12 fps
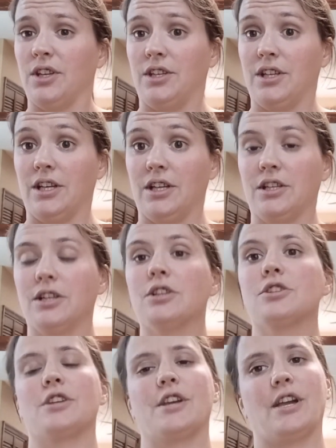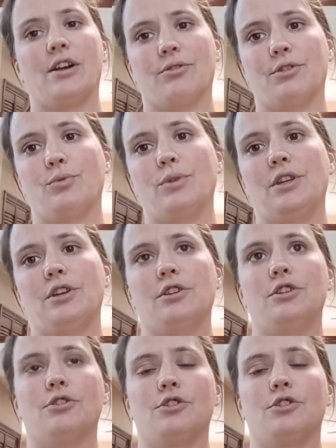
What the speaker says: If you did, check out the video